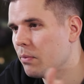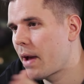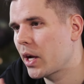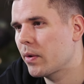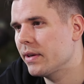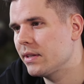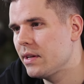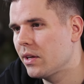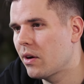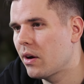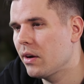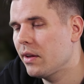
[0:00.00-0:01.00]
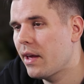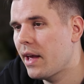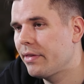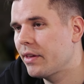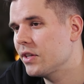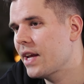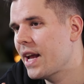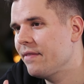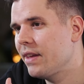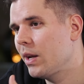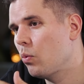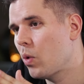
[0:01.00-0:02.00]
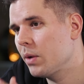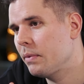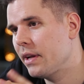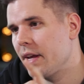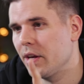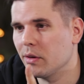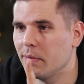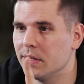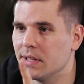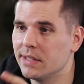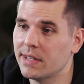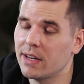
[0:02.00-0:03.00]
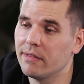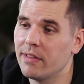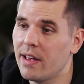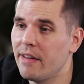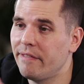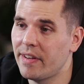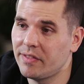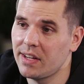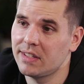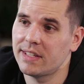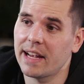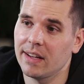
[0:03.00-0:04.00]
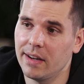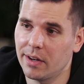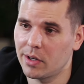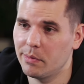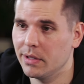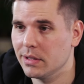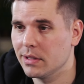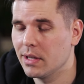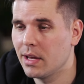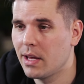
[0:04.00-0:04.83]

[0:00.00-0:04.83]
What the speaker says: to your micro SD card, and they're saved in 1-minute increments instead of 15-second increments.